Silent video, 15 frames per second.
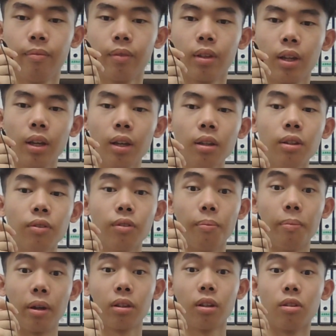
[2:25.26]
In case if the
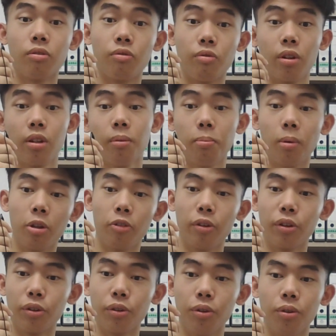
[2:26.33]
matter is really
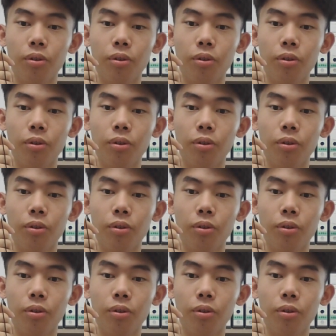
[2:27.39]
bothering you,